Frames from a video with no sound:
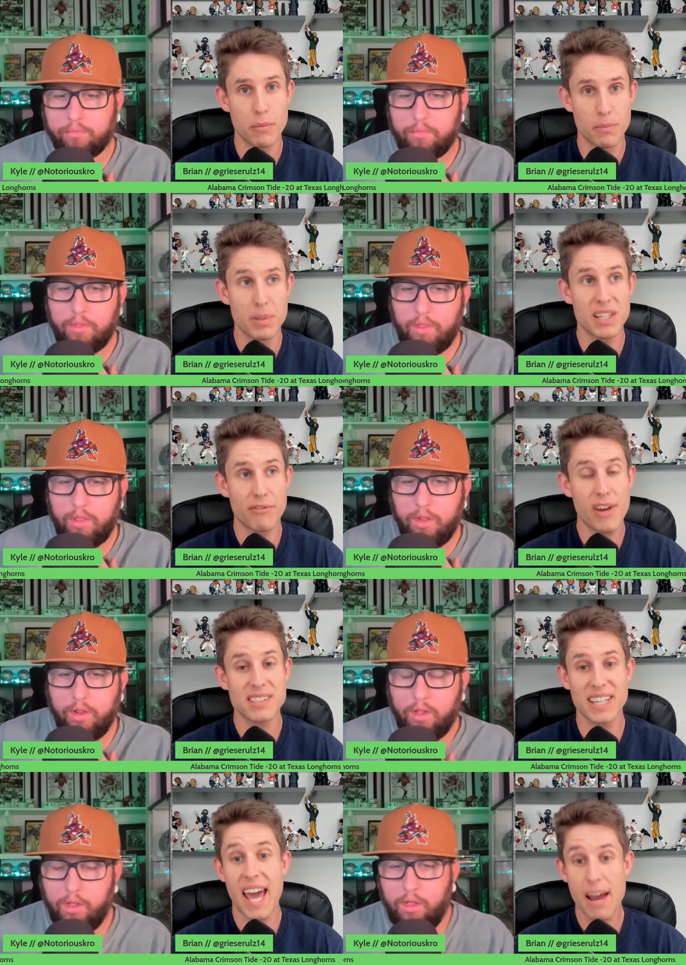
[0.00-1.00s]
Speaker 1: be
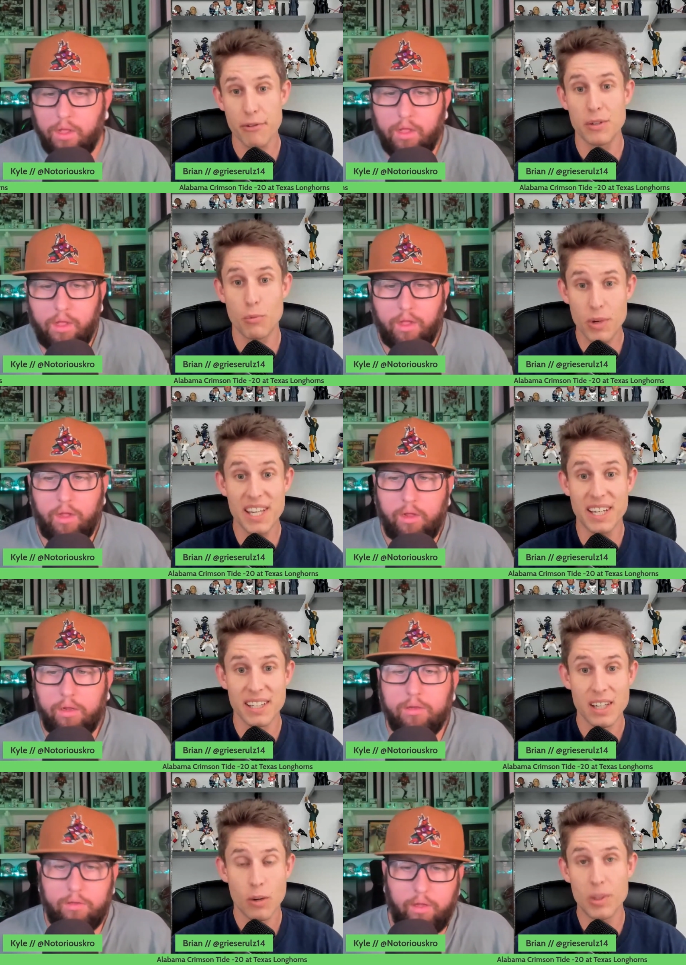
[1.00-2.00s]
facing every
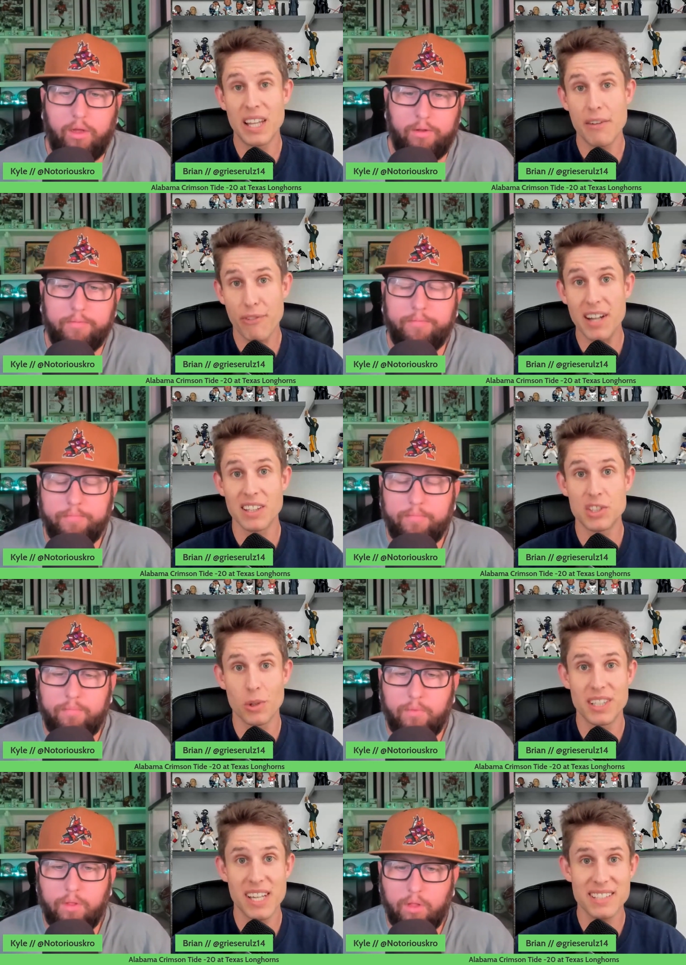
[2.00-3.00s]
week when yeah. they finally
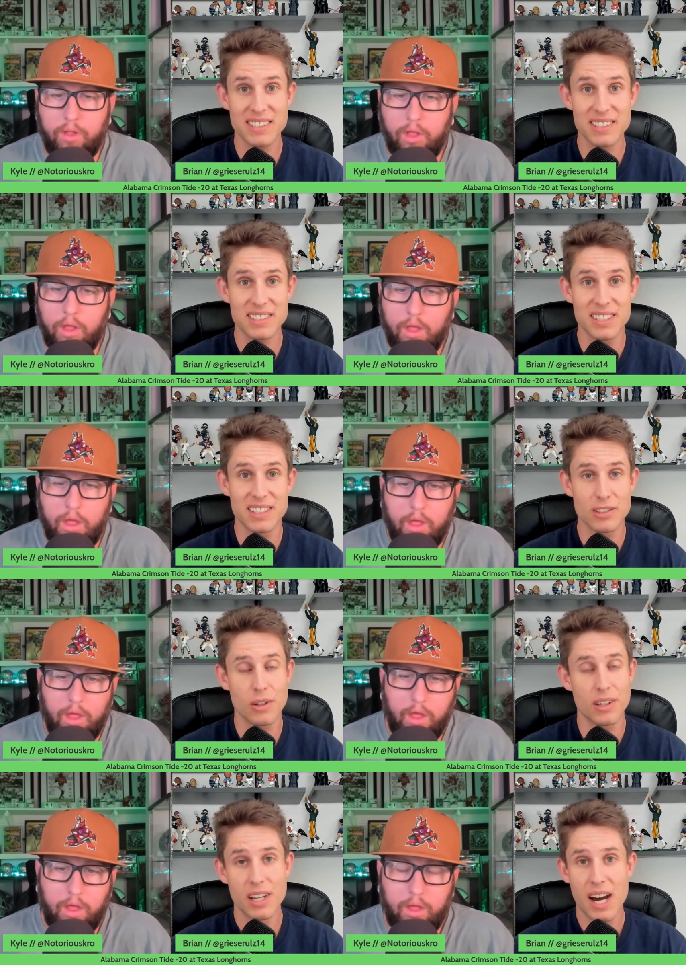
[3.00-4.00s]
join the SEC.
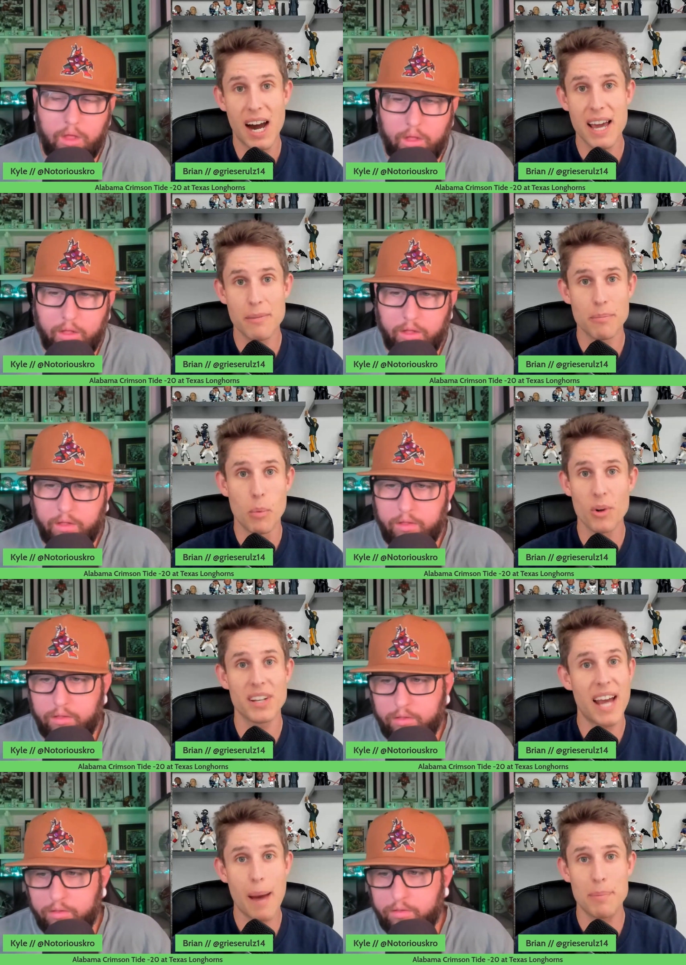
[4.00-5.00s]
So I am more
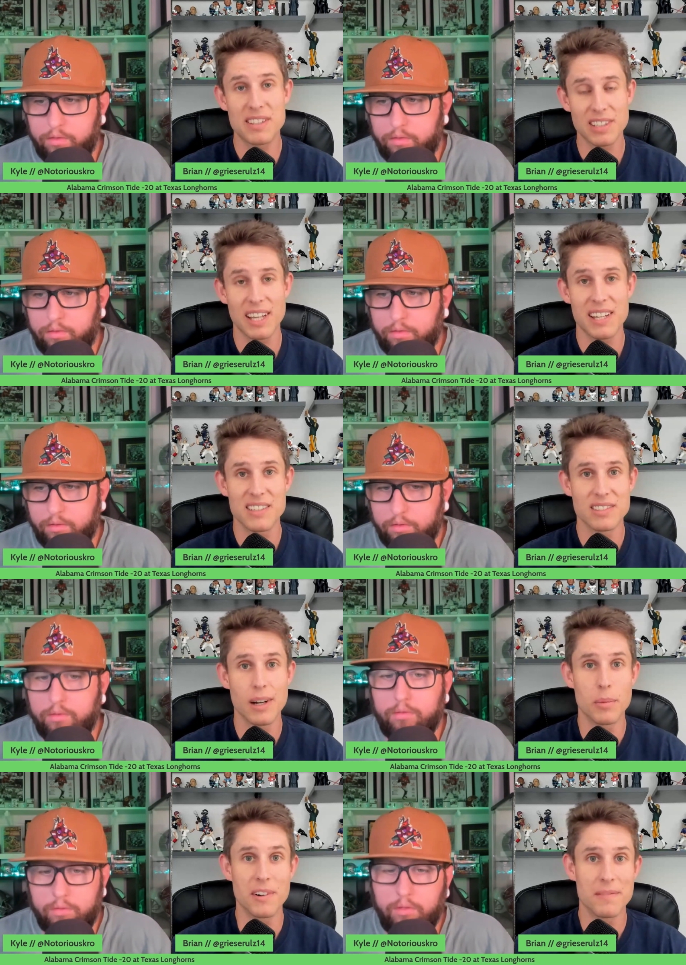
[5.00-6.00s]
than happy to lay this
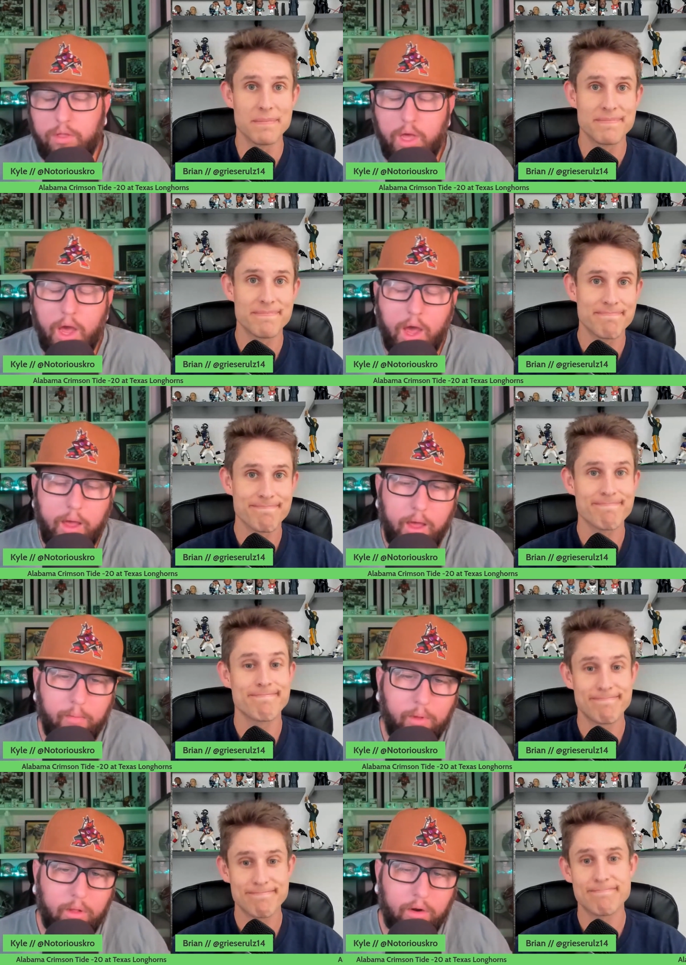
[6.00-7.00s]
number.
Speaker 2: Yeah, I
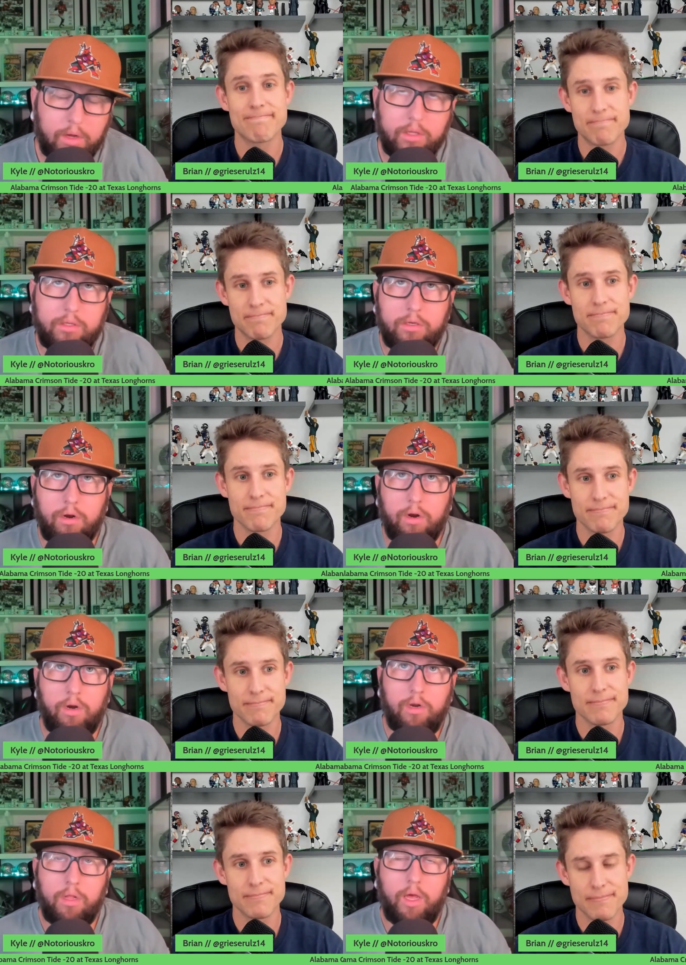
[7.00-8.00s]
am a little
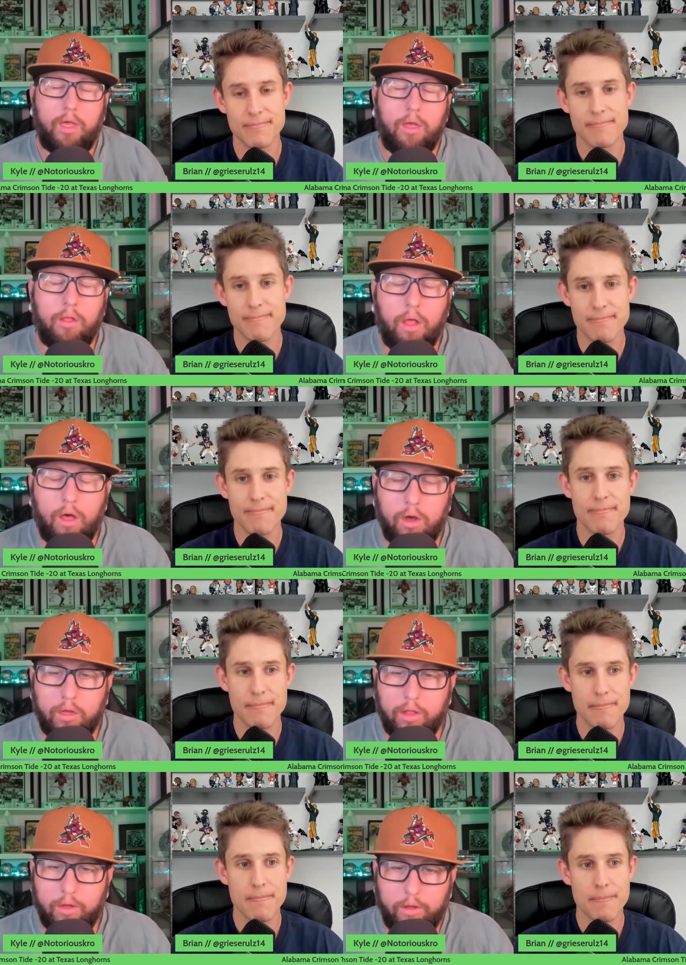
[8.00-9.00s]
concerned like
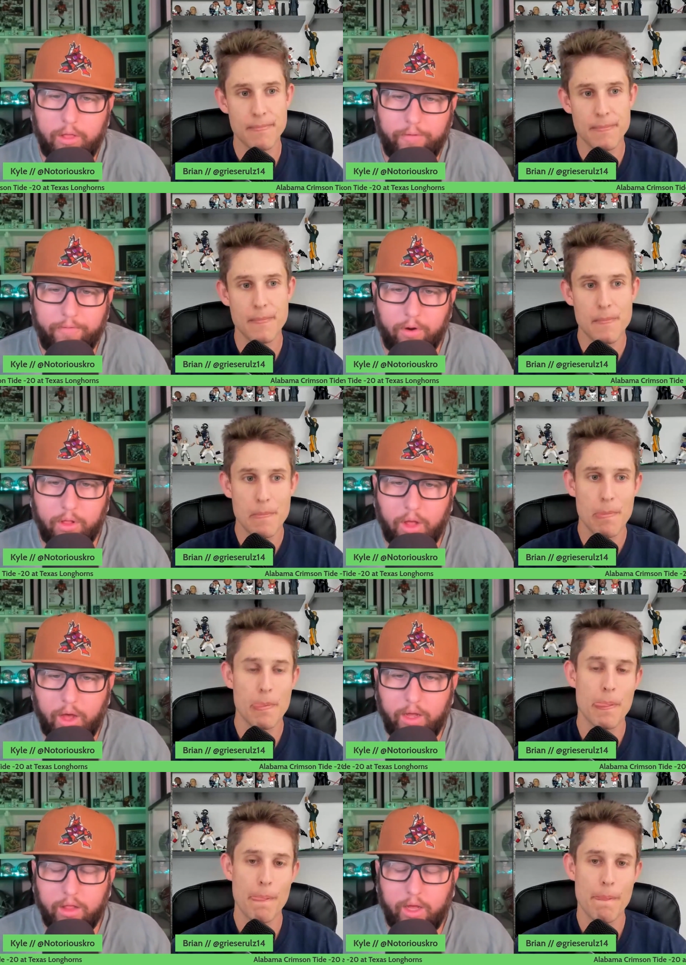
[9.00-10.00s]
along the the front
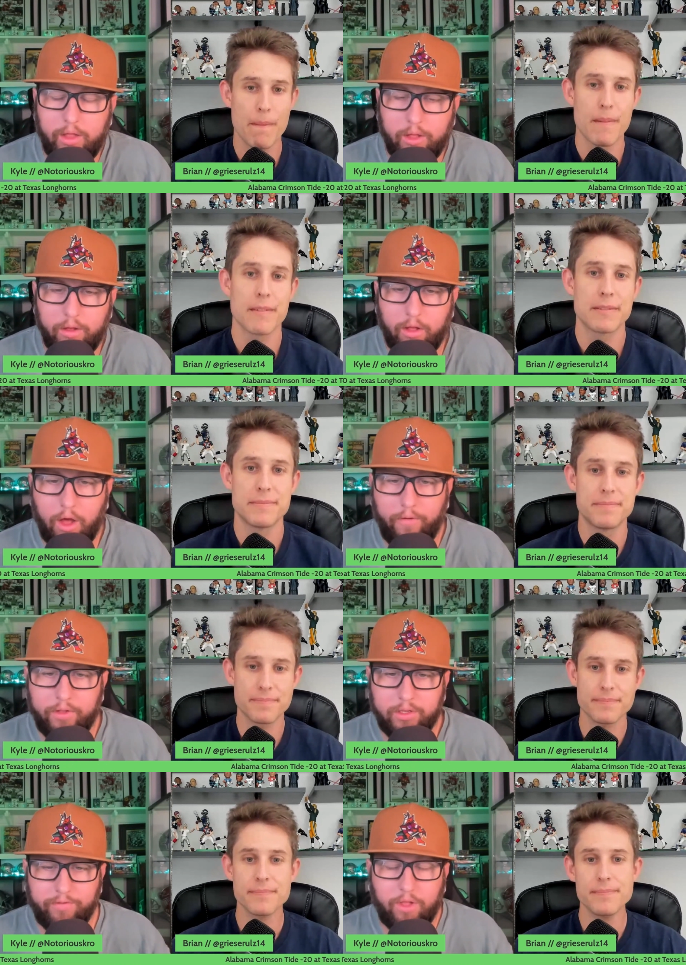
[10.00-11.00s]
line, like the
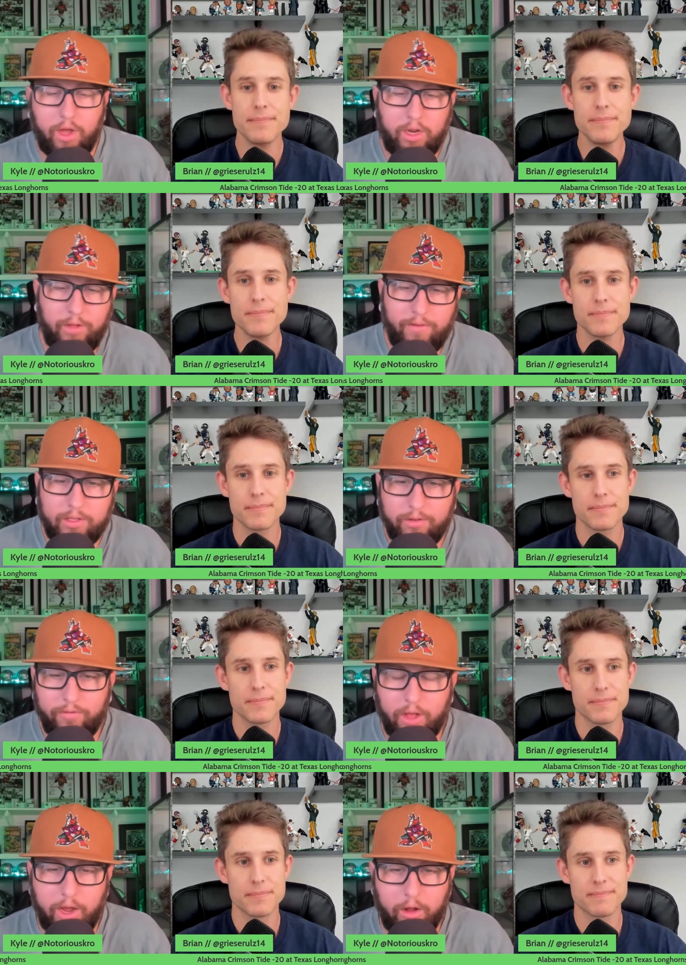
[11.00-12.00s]
offensive line, defensive line.